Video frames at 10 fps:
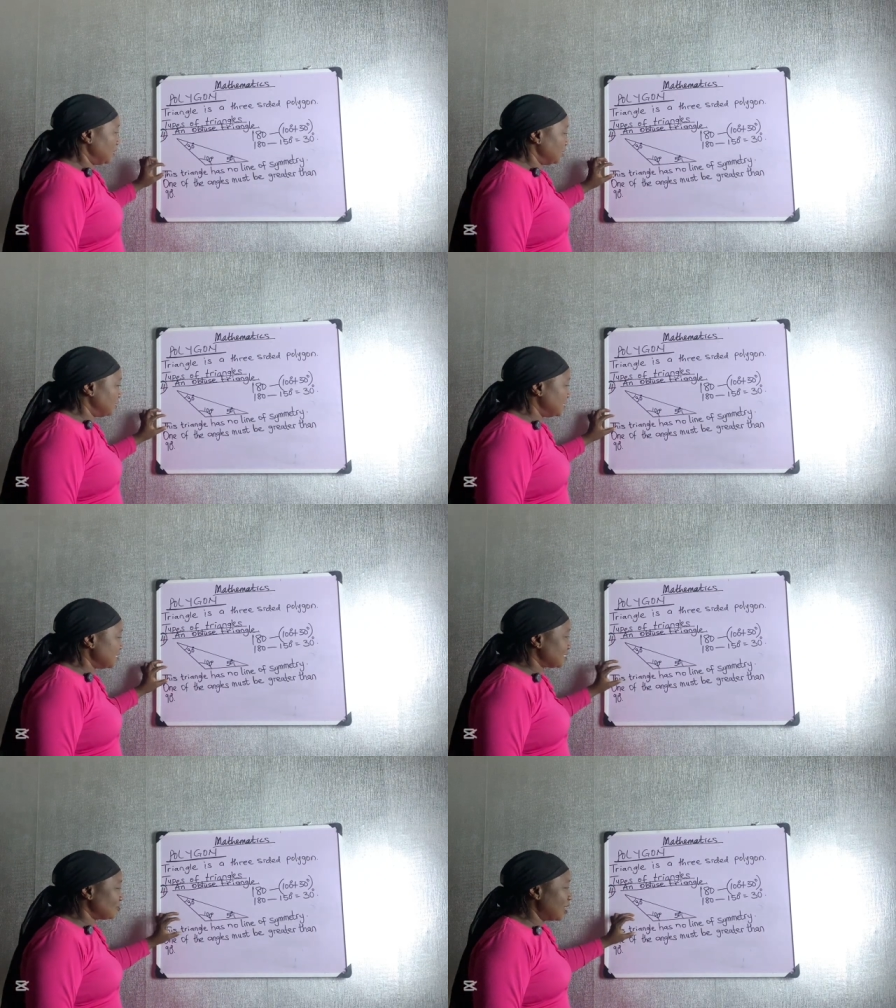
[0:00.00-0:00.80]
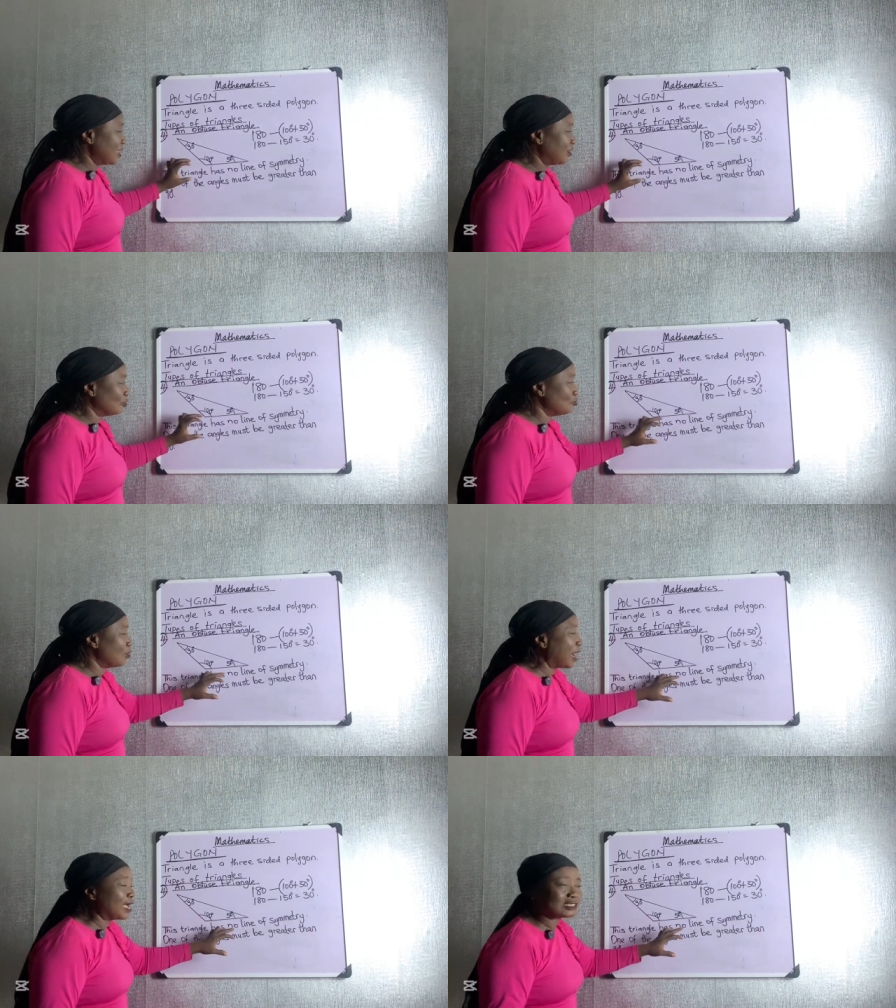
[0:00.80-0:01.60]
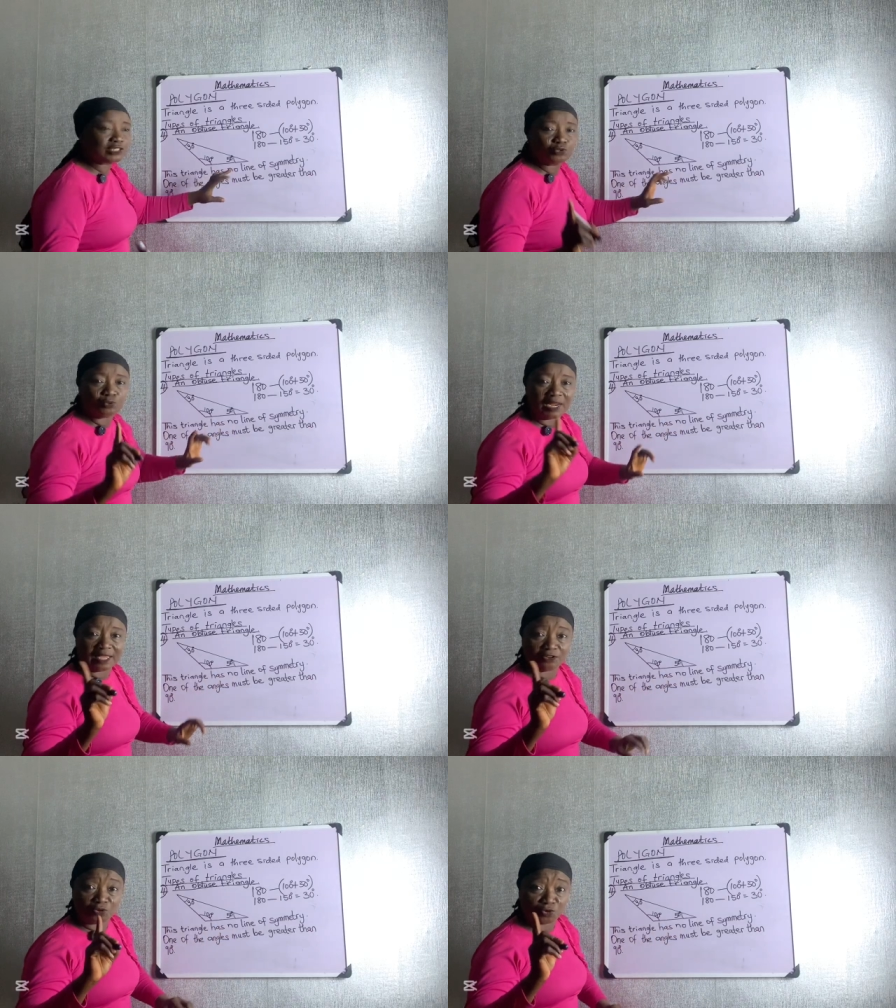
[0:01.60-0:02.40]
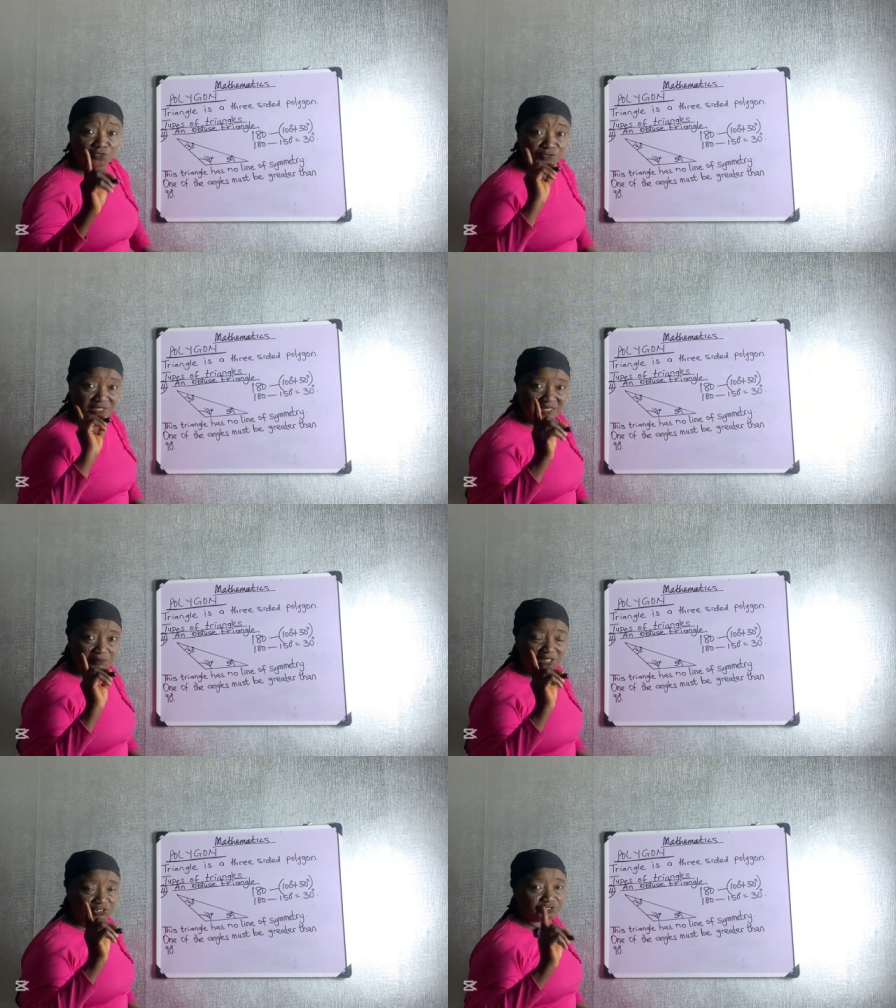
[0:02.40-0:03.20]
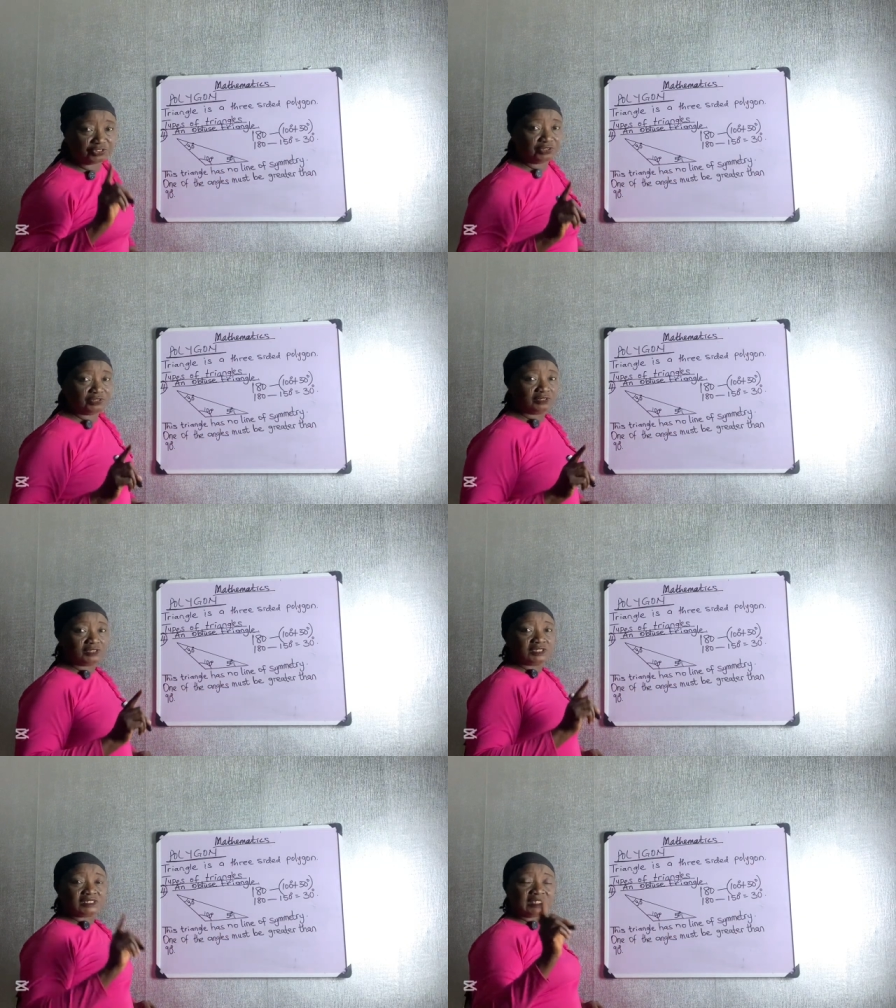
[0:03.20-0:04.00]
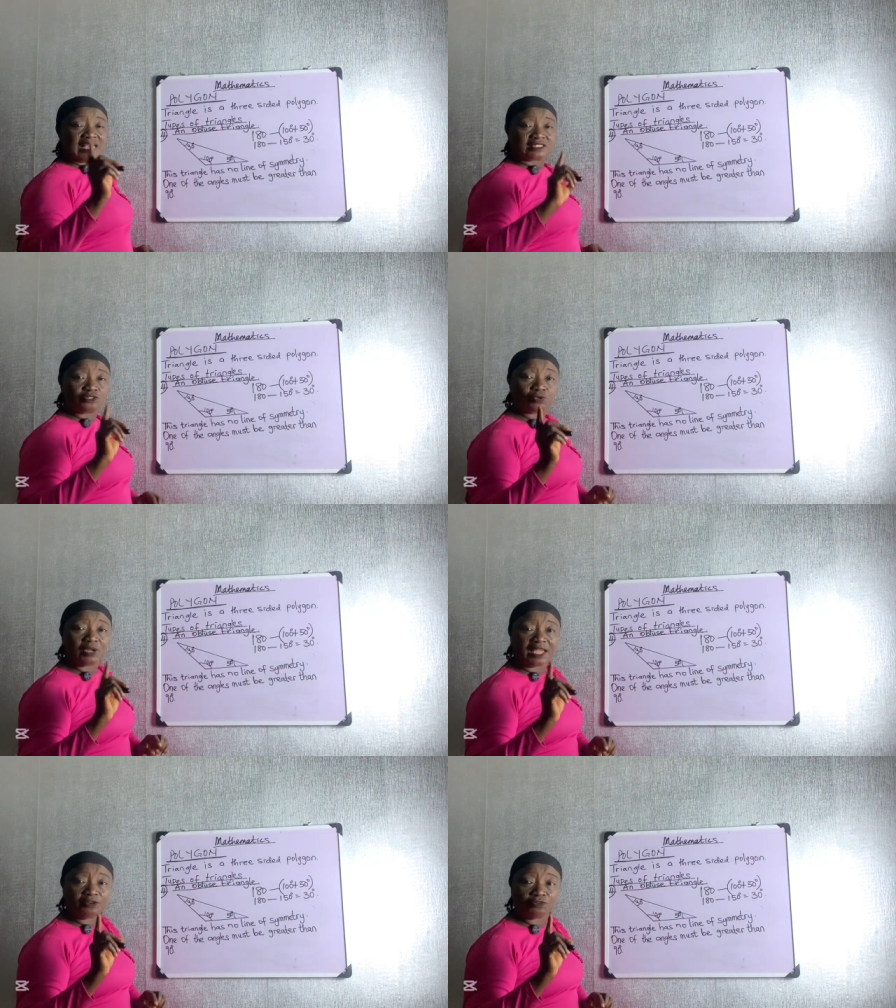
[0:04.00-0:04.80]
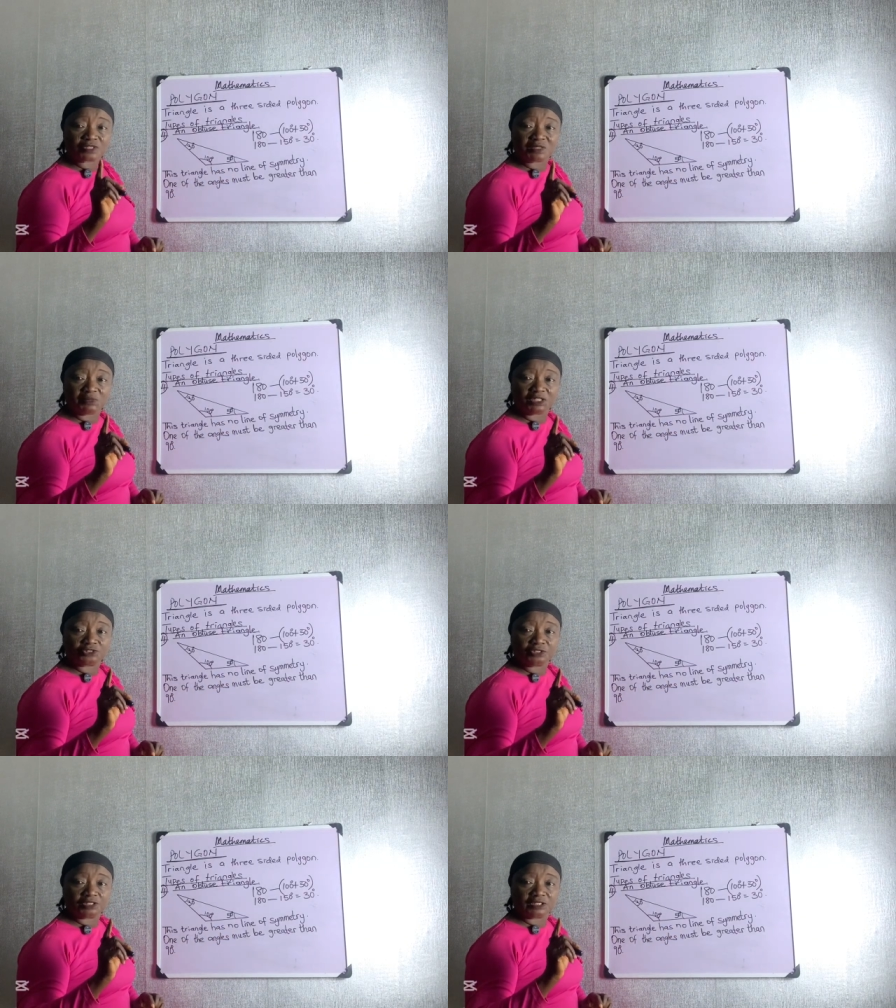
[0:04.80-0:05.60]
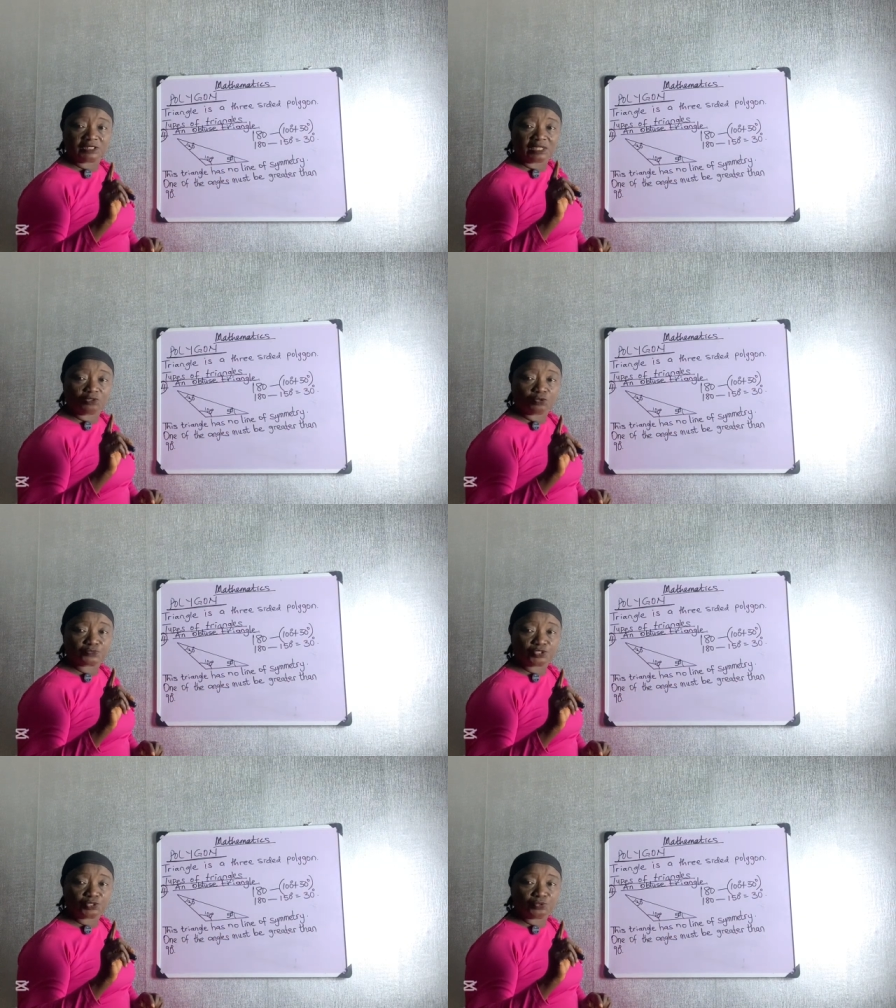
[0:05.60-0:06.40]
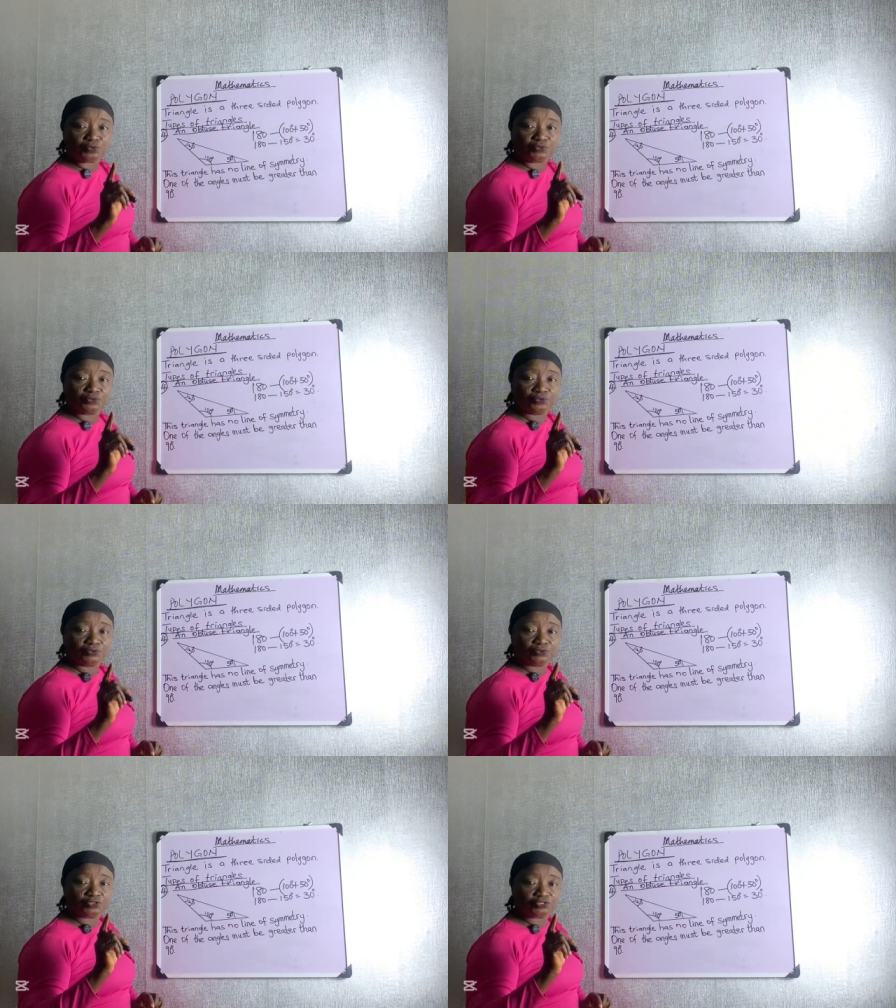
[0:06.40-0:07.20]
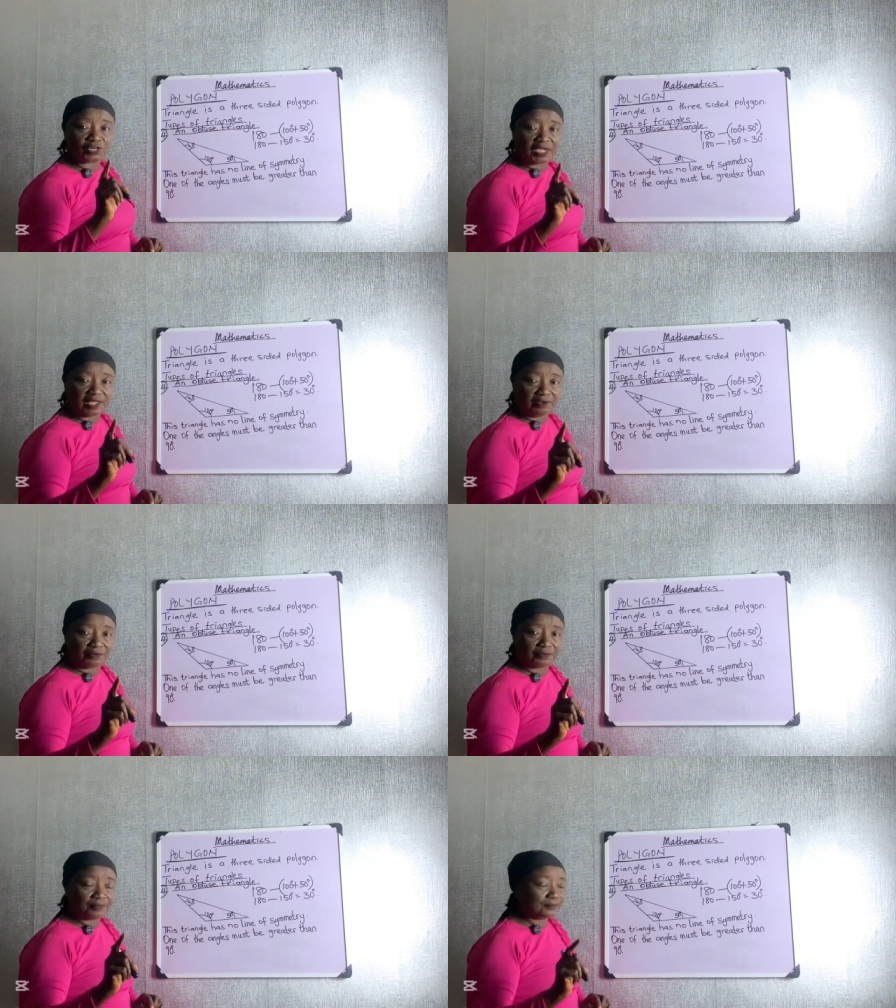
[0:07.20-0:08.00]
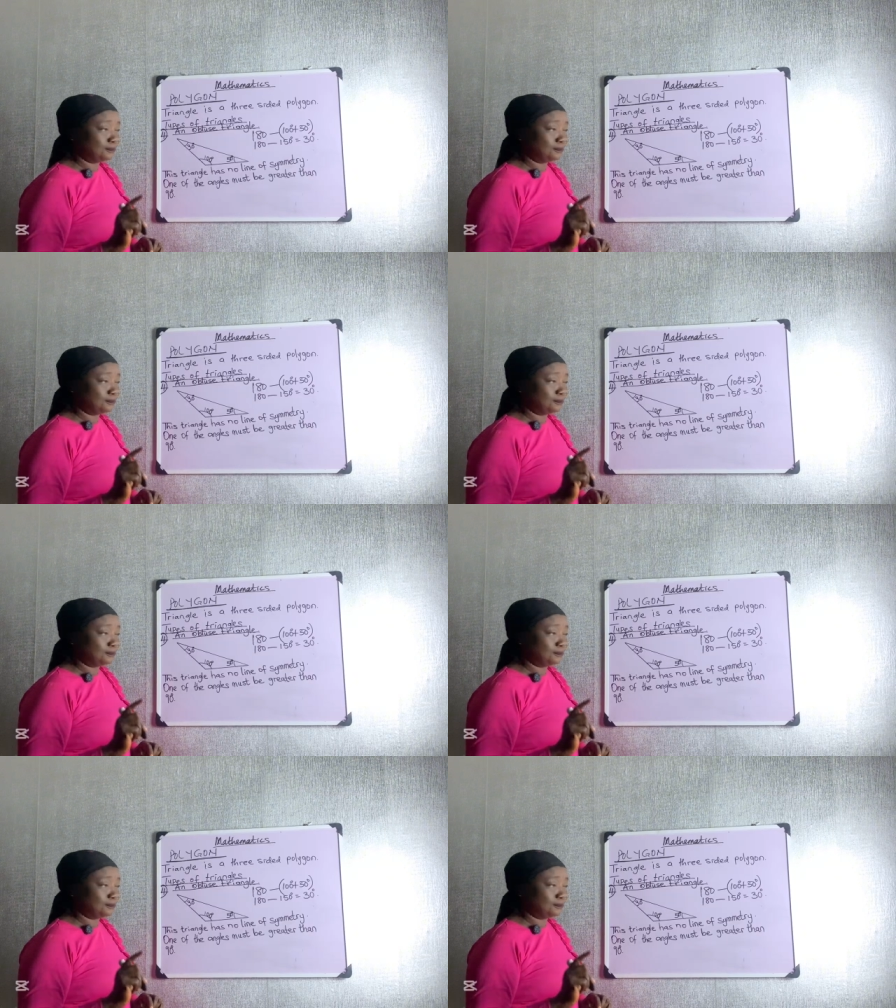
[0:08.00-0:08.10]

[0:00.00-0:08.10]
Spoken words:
This triangle has no line of symmetry. There is no line of symmetry in an obtuse triangle.